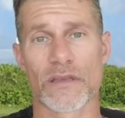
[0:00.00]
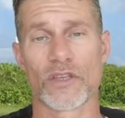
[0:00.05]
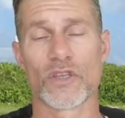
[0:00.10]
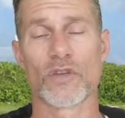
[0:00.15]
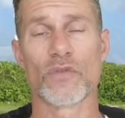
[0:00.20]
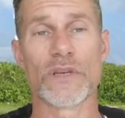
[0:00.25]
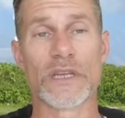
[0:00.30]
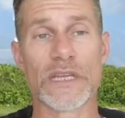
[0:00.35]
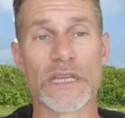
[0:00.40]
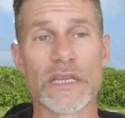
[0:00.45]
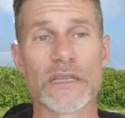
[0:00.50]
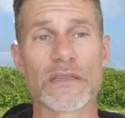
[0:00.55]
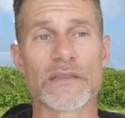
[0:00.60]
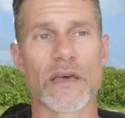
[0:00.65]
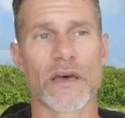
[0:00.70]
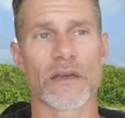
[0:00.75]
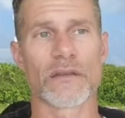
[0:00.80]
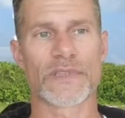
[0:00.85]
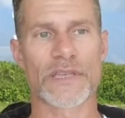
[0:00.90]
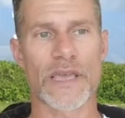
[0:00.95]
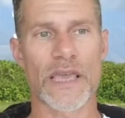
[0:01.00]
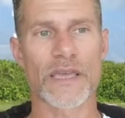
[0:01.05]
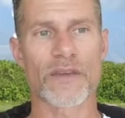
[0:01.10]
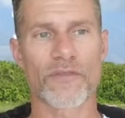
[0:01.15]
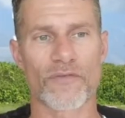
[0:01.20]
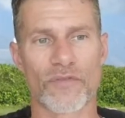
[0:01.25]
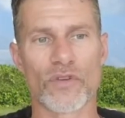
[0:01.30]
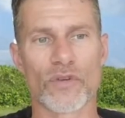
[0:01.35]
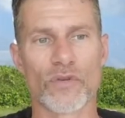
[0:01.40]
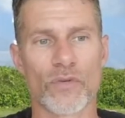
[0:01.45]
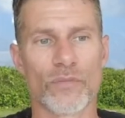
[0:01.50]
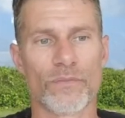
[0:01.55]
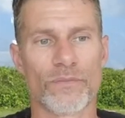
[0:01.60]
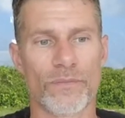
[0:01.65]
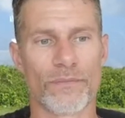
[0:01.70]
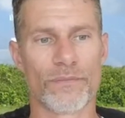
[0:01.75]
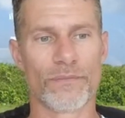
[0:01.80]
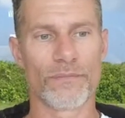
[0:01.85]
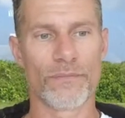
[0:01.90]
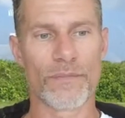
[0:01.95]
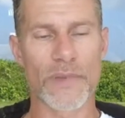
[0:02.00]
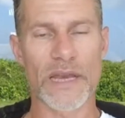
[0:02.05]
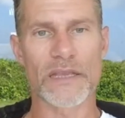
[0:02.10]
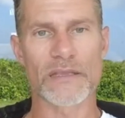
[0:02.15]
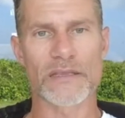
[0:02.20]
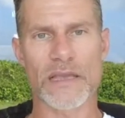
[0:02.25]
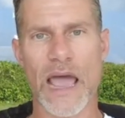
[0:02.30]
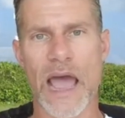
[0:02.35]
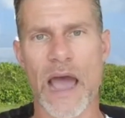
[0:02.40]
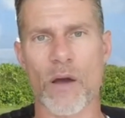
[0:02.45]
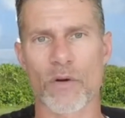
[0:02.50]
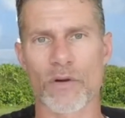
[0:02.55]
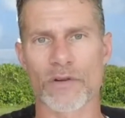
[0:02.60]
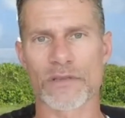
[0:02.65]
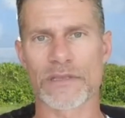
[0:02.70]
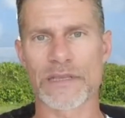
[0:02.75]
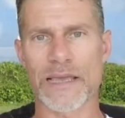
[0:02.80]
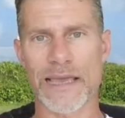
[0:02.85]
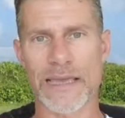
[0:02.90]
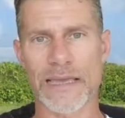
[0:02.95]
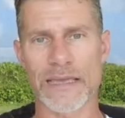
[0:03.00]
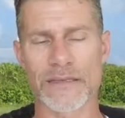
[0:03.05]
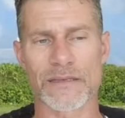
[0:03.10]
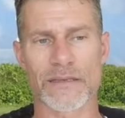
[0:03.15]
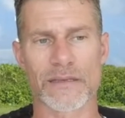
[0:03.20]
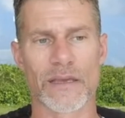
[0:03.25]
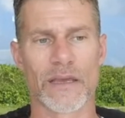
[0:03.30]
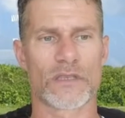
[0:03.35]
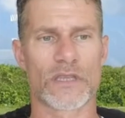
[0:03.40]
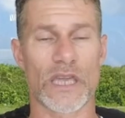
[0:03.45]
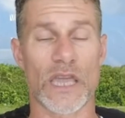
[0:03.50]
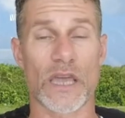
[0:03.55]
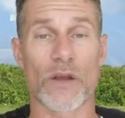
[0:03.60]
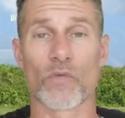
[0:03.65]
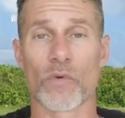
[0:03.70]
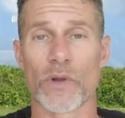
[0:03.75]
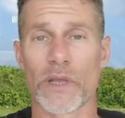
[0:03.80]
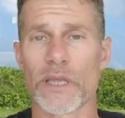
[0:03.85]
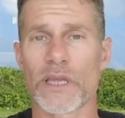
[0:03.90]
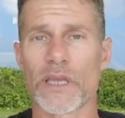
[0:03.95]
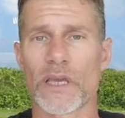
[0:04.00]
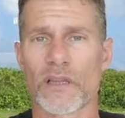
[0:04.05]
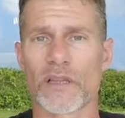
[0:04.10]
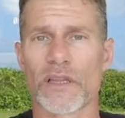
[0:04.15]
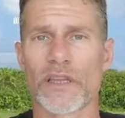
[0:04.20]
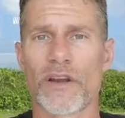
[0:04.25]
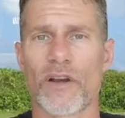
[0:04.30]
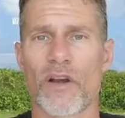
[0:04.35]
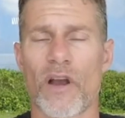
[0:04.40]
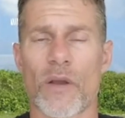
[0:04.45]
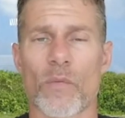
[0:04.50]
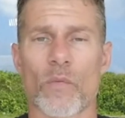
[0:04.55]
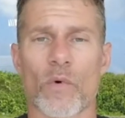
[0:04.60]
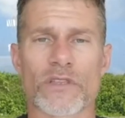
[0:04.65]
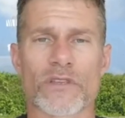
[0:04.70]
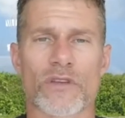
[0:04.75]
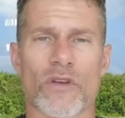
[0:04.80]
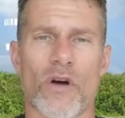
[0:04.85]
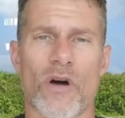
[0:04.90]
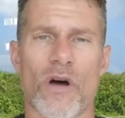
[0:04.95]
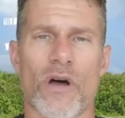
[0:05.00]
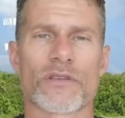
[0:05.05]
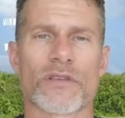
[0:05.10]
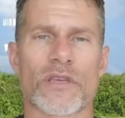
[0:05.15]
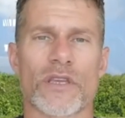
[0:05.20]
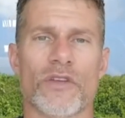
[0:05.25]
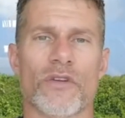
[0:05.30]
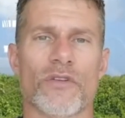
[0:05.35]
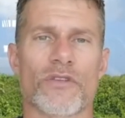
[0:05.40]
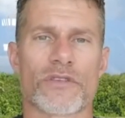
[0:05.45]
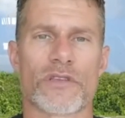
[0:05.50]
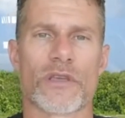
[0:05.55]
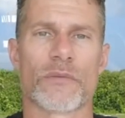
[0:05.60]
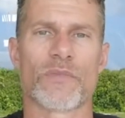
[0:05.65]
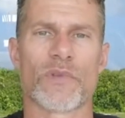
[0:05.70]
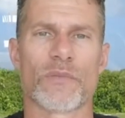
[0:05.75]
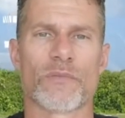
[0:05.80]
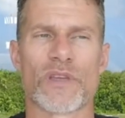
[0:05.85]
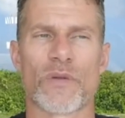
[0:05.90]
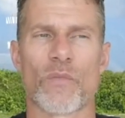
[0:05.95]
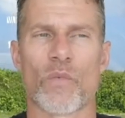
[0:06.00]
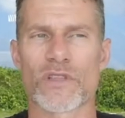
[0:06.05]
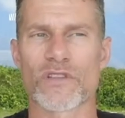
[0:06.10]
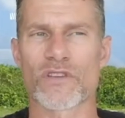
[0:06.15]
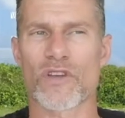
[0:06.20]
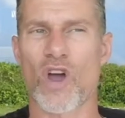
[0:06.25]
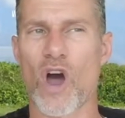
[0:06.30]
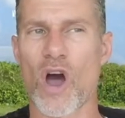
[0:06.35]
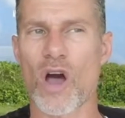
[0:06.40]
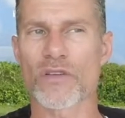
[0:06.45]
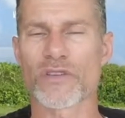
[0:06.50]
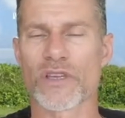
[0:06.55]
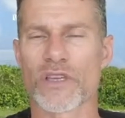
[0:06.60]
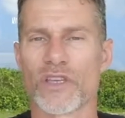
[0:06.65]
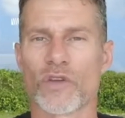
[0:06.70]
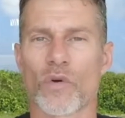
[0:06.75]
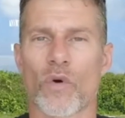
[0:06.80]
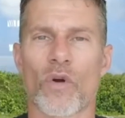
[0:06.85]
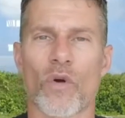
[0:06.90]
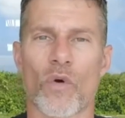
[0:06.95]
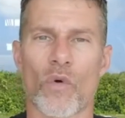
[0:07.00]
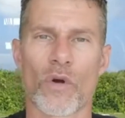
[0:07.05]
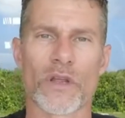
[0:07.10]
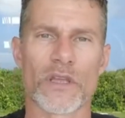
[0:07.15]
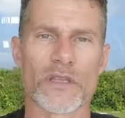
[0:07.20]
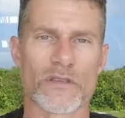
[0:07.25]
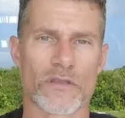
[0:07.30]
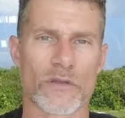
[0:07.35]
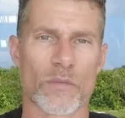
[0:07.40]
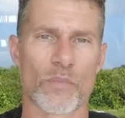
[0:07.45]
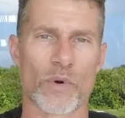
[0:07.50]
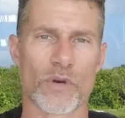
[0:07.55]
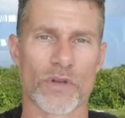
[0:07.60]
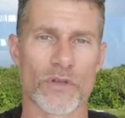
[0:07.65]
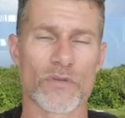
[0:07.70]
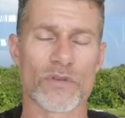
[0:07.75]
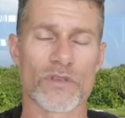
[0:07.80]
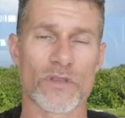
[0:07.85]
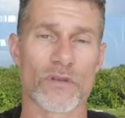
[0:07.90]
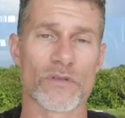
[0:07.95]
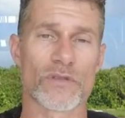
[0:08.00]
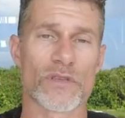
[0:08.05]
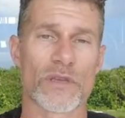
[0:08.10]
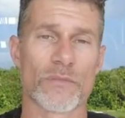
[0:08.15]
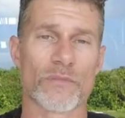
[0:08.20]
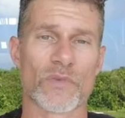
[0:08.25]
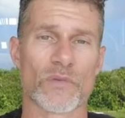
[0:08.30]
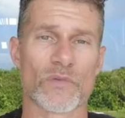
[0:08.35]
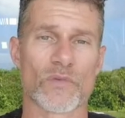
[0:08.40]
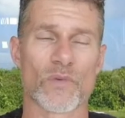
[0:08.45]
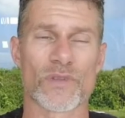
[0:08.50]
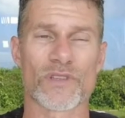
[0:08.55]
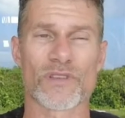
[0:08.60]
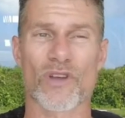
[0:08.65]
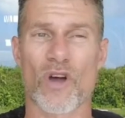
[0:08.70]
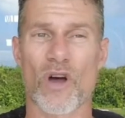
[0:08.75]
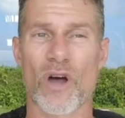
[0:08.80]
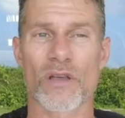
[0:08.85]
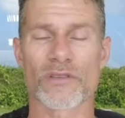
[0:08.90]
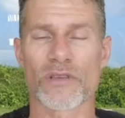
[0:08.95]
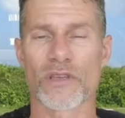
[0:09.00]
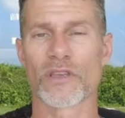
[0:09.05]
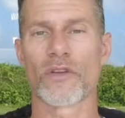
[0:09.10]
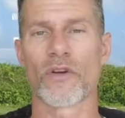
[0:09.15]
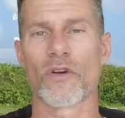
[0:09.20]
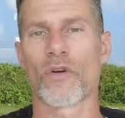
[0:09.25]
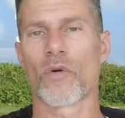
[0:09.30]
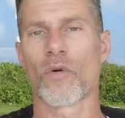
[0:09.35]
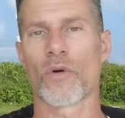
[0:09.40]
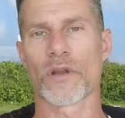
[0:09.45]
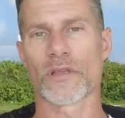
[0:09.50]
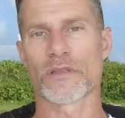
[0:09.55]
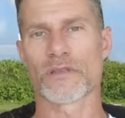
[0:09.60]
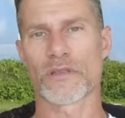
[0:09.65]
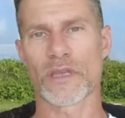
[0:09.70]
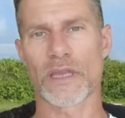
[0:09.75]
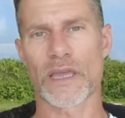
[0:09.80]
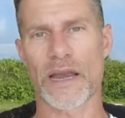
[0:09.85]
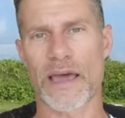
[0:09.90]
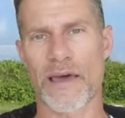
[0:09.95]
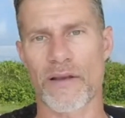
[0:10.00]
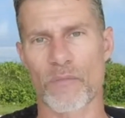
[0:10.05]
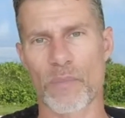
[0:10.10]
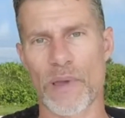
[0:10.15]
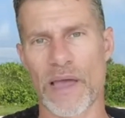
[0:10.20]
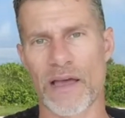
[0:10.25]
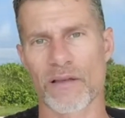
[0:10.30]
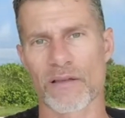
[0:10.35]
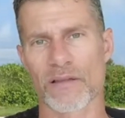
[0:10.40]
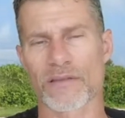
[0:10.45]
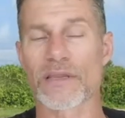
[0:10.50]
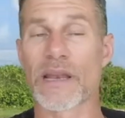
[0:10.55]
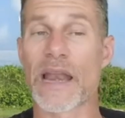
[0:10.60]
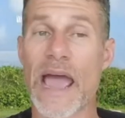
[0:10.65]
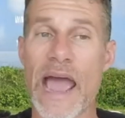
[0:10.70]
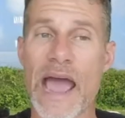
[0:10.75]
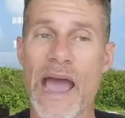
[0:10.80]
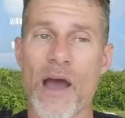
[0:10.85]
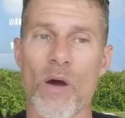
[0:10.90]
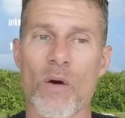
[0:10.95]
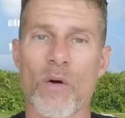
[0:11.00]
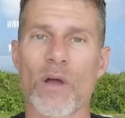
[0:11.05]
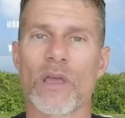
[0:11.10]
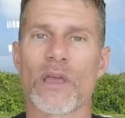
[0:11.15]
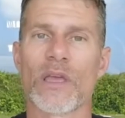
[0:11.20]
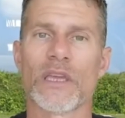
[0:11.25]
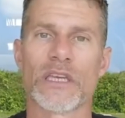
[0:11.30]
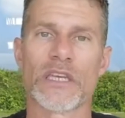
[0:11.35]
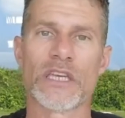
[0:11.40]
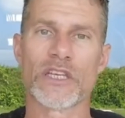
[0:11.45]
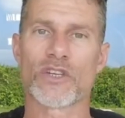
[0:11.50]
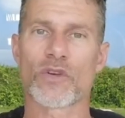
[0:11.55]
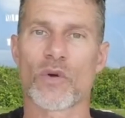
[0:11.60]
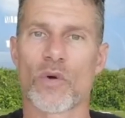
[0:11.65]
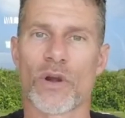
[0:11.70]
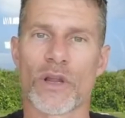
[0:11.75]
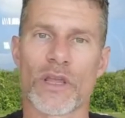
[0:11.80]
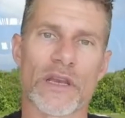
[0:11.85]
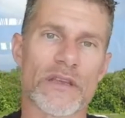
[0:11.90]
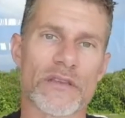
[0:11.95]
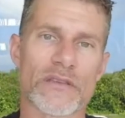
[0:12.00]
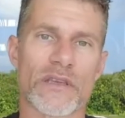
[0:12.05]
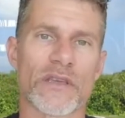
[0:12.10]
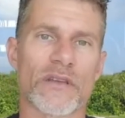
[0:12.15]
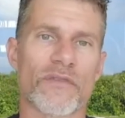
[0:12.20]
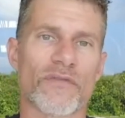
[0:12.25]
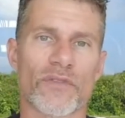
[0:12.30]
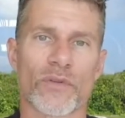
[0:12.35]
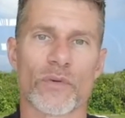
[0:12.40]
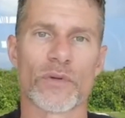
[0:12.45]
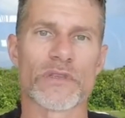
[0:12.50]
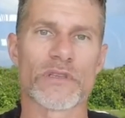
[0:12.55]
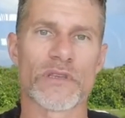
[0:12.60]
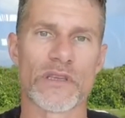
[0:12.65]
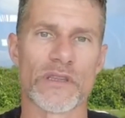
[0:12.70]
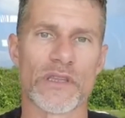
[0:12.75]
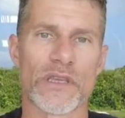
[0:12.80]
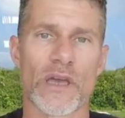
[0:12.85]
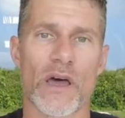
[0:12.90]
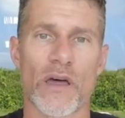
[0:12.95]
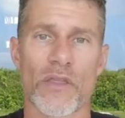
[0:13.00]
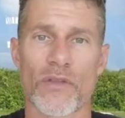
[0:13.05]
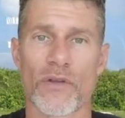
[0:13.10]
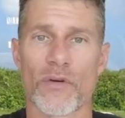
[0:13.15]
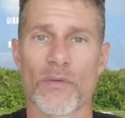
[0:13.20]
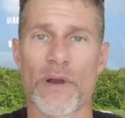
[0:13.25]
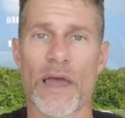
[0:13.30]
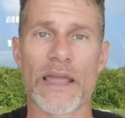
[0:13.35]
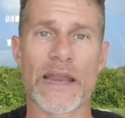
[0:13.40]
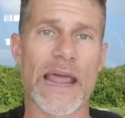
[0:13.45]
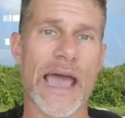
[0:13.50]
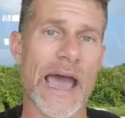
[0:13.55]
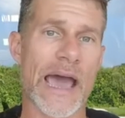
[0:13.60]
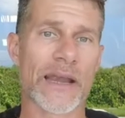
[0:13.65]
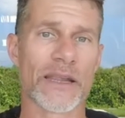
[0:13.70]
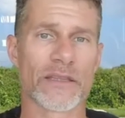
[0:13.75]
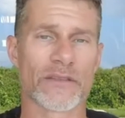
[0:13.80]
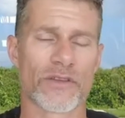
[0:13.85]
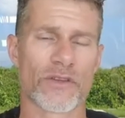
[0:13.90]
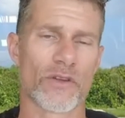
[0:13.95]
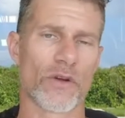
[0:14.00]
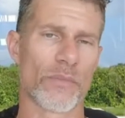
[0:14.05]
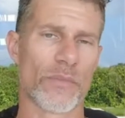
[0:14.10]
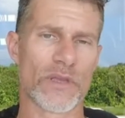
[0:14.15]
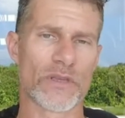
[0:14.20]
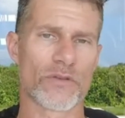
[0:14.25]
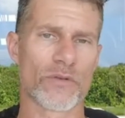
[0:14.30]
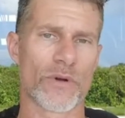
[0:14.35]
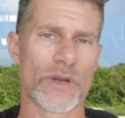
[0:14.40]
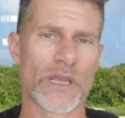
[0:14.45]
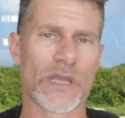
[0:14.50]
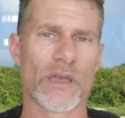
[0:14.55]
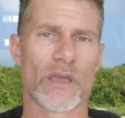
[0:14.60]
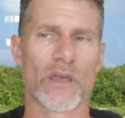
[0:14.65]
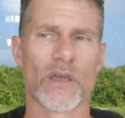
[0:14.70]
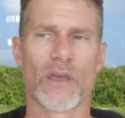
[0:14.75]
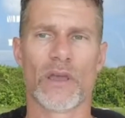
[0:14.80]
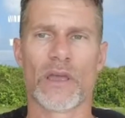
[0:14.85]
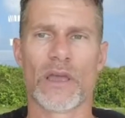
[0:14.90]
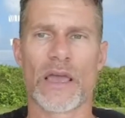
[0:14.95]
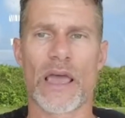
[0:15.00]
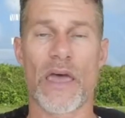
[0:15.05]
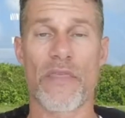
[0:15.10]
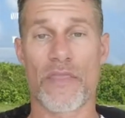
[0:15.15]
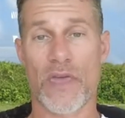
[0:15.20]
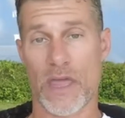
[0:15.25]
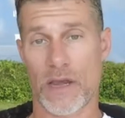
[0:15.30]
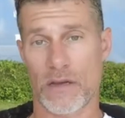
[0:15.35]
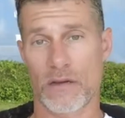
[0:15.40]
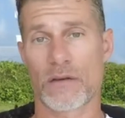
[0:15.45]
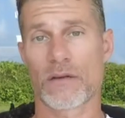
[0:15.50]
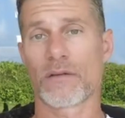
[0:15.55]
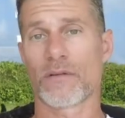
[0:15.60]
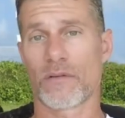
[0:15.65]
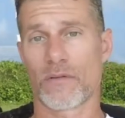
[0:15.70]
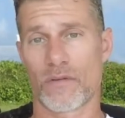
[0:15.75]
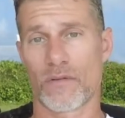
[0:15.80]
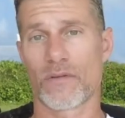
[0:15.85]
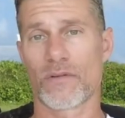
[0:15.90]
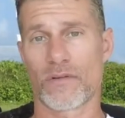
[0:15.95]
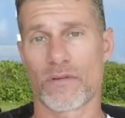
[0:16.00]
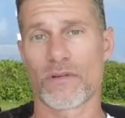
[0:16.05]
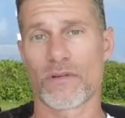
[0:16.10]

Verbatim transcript: You need to take a few minutes, hours, days to get really clear on what's causing your symptoms and what's causing your organs to produce those symptoms, what's causing your organs to get out of balance, and how each organ is influencing the other, right? Adding to your misery, and then